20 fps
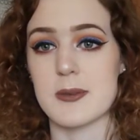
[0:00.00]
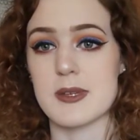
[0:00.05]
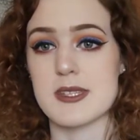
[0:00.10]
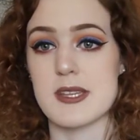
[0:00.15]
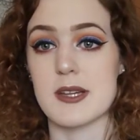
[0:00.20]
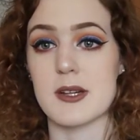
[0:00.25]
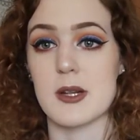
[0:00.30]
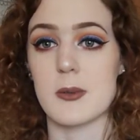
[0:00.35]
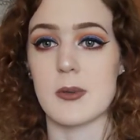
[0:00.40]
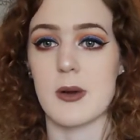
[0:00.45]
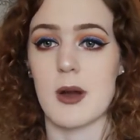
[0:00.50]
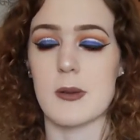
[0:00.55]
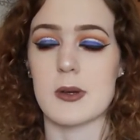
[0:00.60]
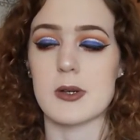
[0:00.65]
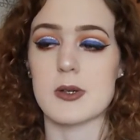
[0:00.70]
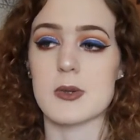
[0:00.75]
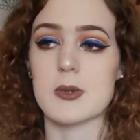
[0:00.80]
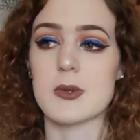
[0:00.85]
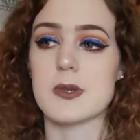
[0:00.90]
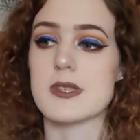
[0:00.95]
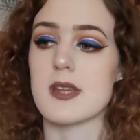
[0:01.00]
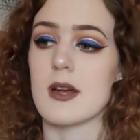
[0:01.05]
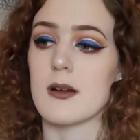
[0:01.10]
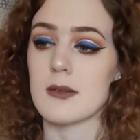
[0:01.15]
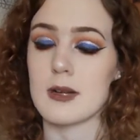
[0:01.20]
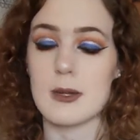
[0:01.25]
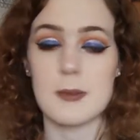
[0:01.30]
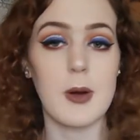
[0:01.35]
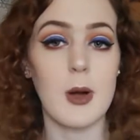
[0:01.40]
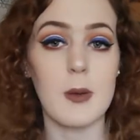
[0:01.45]
because I know Primark hauls are
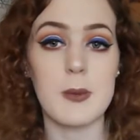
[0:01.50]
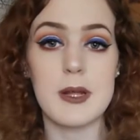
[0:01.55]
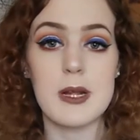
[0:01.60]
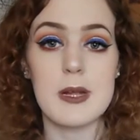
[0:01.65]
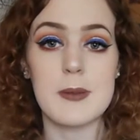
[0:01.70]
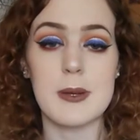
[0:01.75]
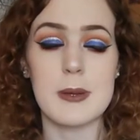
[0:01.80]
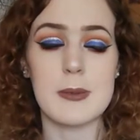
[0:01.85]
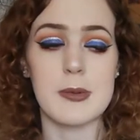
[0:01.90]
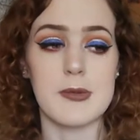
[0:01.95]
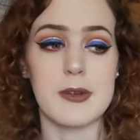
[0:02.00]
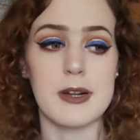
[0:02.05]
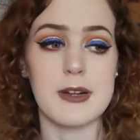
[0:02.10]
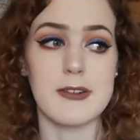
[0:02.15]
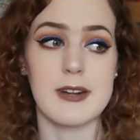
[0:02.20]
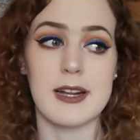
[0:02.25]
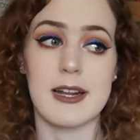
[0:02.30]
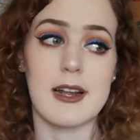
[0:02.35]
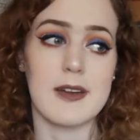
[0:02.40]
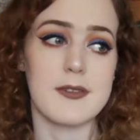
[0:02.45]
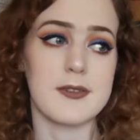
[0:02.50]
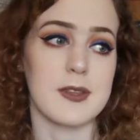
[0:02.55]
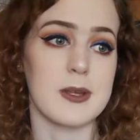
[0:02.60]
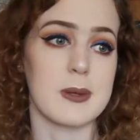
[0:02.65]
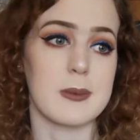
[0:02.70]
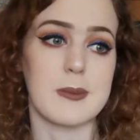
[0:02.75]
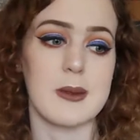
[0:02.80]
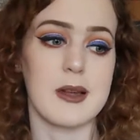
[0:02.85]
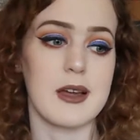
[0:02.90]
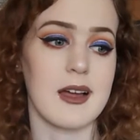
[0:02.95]
really popular, people really really love
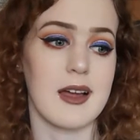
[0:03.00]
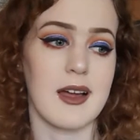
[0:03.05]
them.